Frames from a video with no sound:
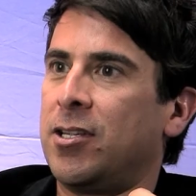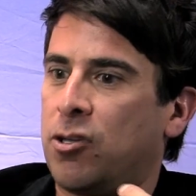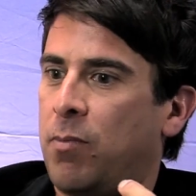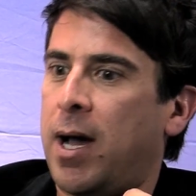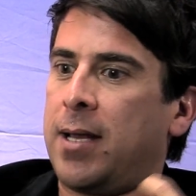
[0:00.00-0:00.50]
So
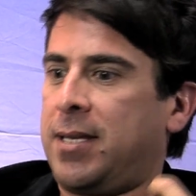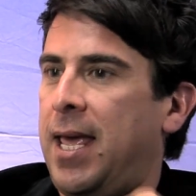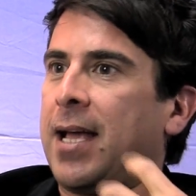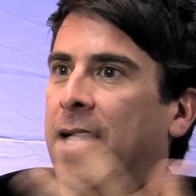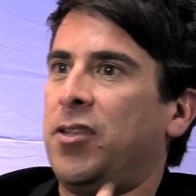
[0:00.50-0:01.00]
my
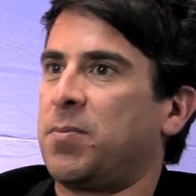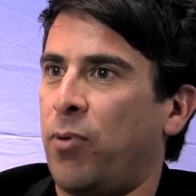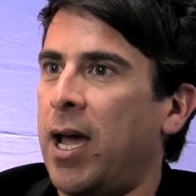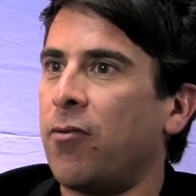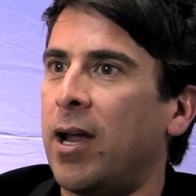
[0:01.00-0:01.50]
take on this
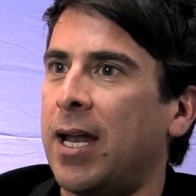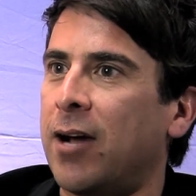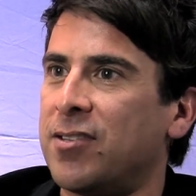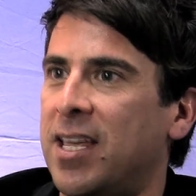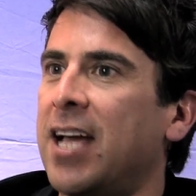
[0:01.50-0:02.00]
brand right
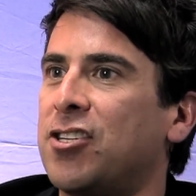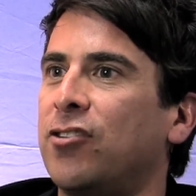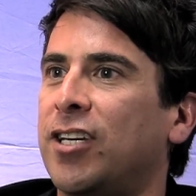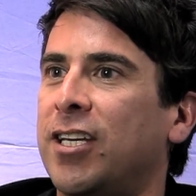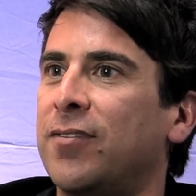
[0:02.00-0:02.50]
now is they actually
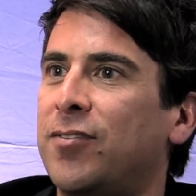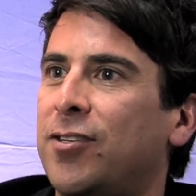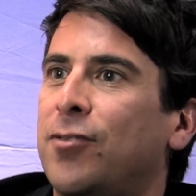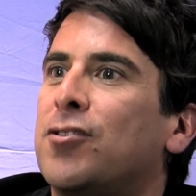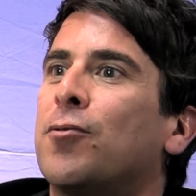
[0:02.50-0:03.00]
don't give
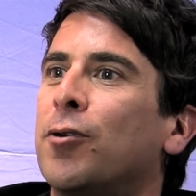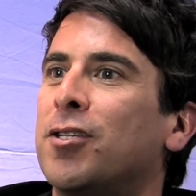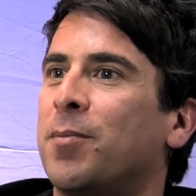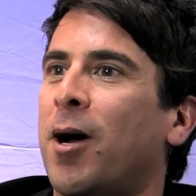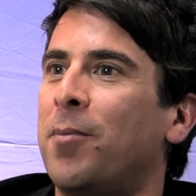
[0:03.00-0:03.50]
two squirts
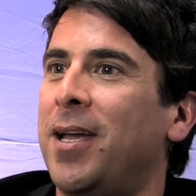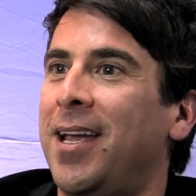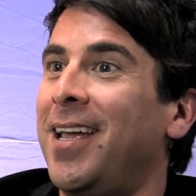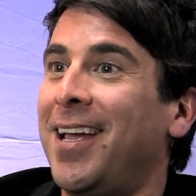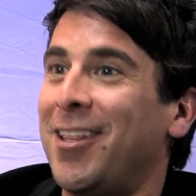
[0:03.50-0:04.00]
about
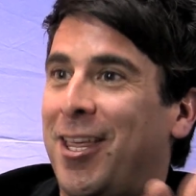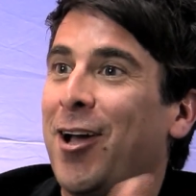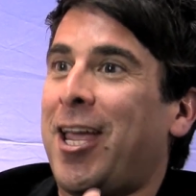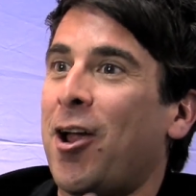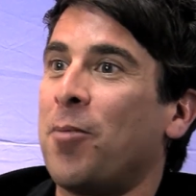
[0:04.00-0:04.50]
me. They
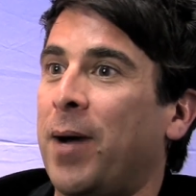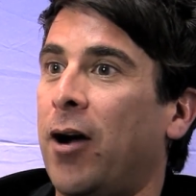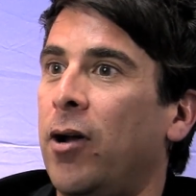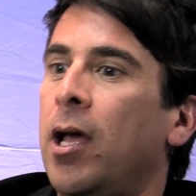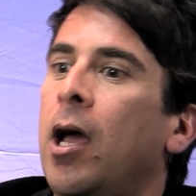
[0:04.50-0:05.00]
care
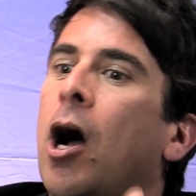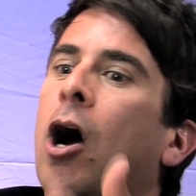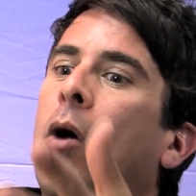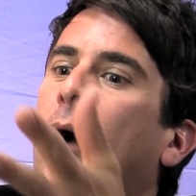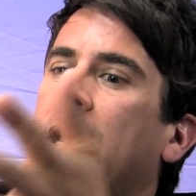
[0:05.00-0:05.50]
about,
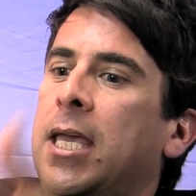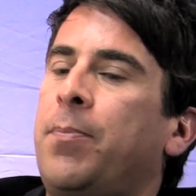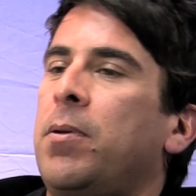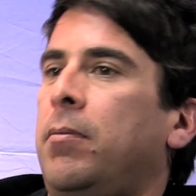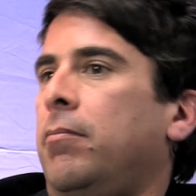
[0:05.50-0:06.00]
oh, I keep
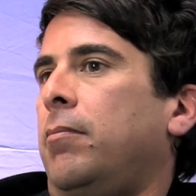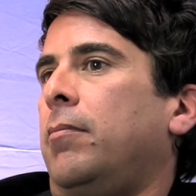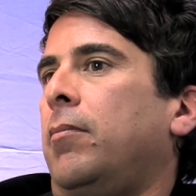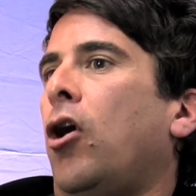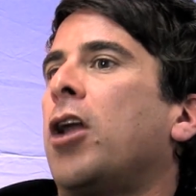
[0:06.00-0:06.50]
it
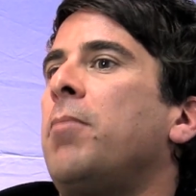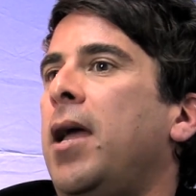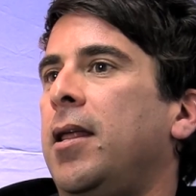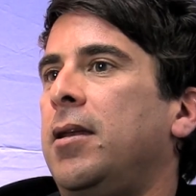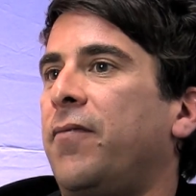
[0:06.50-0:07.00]

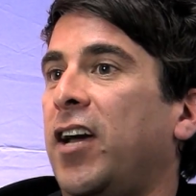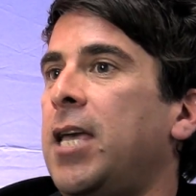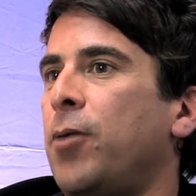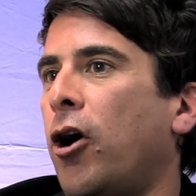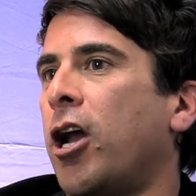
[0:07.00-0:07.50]
automated, and if I
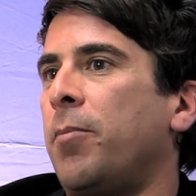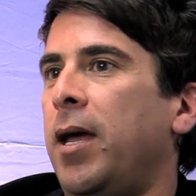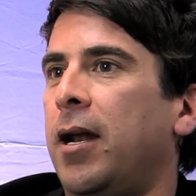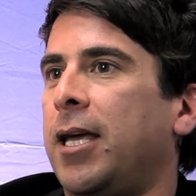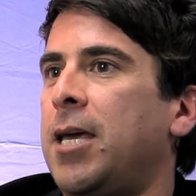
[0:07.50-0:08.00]
keep it
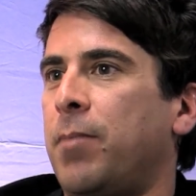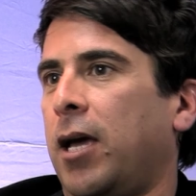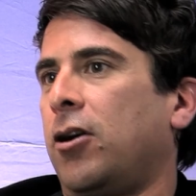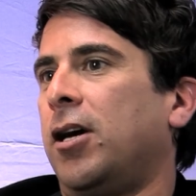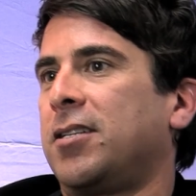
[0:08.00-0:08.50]
automated, I keep my
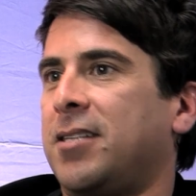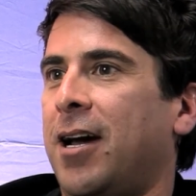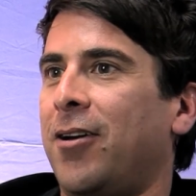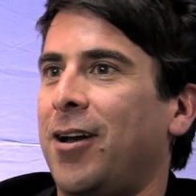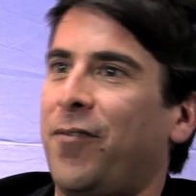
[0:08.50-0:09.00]
costs
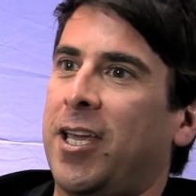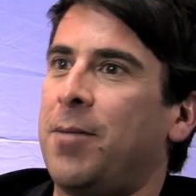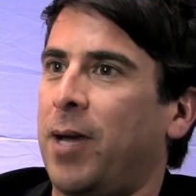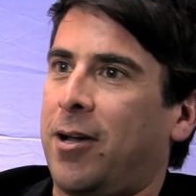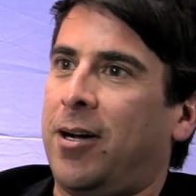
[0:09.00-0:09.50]
down, and if I keep
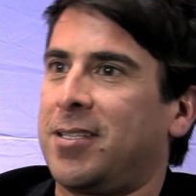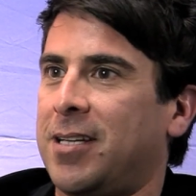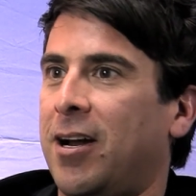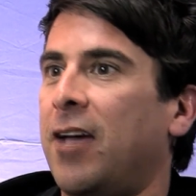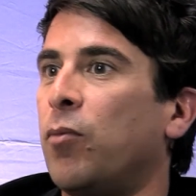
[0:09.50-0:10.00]
my costs
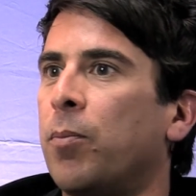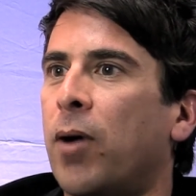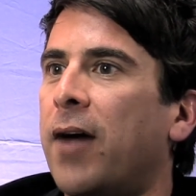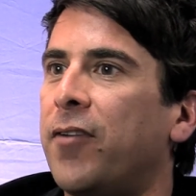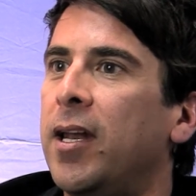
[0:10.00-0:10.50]
down, I have more
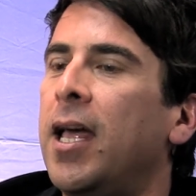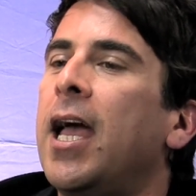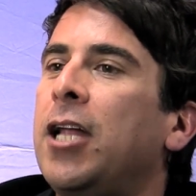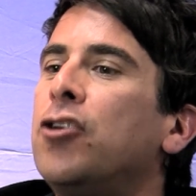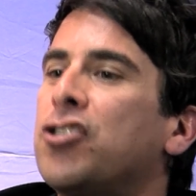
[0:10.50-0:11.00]
profit,
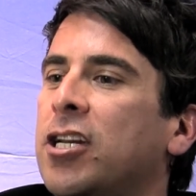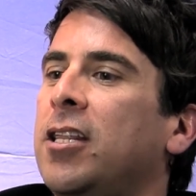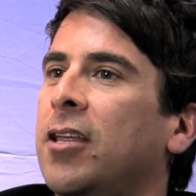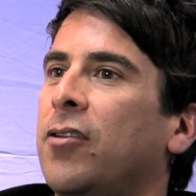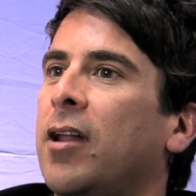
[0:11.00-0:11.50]
and you're sitting
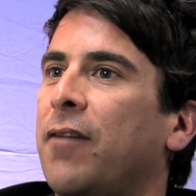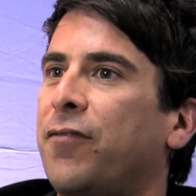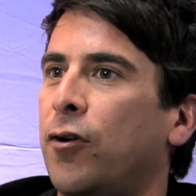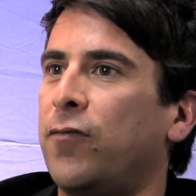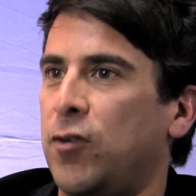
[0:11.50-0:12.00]
there, there on that
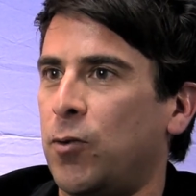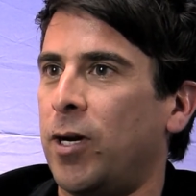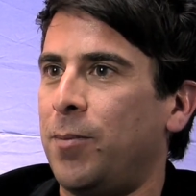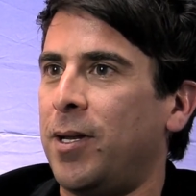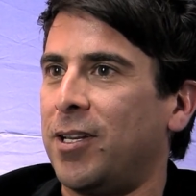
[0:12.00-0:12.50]
phone for
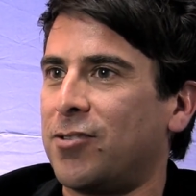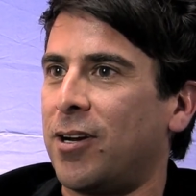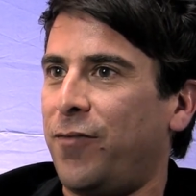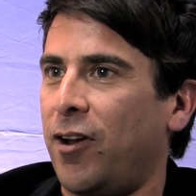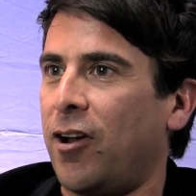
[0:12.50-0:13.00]
20 minutes
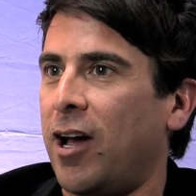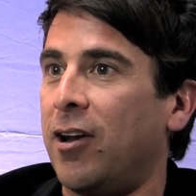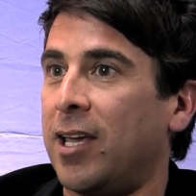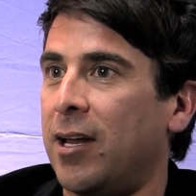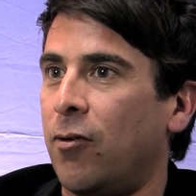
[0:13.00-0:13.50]
trying to figure out how
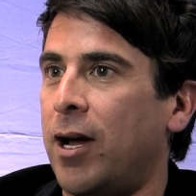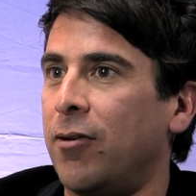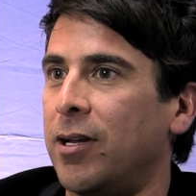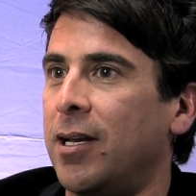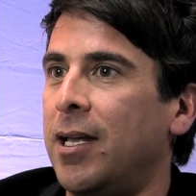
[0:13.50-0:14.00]
to get around it.